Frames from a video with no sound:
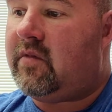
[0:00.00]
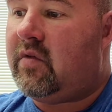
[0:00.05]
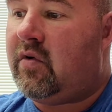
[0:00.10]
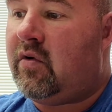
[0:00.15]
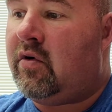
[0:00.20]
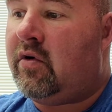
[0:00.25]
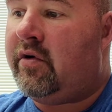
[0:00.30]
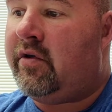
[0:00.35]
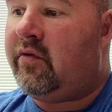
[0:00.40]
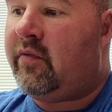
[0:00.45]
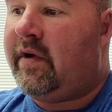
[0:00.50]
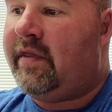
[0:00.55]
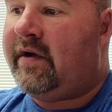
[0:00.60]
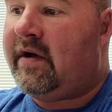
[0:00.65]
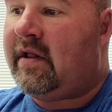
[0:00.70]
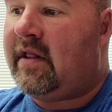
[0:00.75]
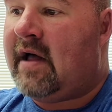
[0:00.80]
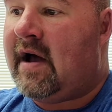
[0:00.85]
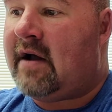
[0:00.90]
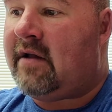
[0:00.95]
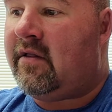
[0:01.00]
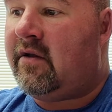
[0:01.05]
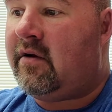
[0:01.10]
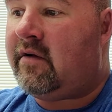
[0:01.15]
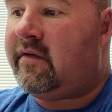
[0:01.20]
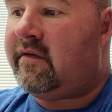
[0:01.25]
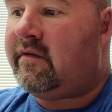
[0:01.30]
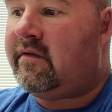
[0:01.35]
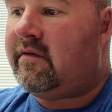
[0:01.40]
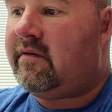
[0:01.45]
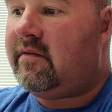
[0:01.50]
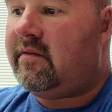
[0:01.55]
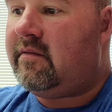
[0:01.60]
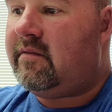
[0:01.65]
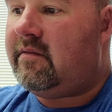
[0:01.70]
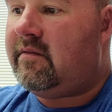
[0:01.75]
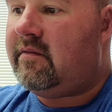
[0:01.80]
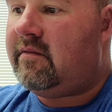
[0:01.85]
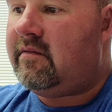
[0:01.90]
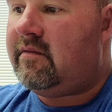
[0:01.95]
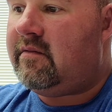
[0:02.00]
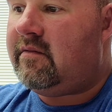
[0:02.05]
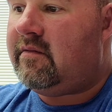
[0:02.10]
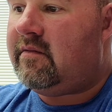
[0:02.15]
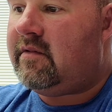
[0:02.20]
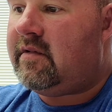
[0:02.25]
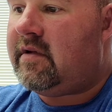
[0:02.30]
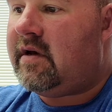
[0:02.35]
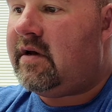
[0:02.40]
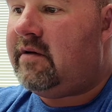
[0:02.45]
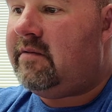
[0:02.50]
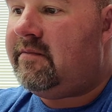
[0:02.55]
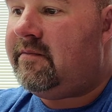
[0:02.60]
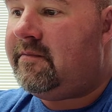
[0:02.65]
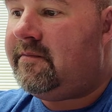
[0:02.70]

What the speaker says: or the way the clock looks. Okay.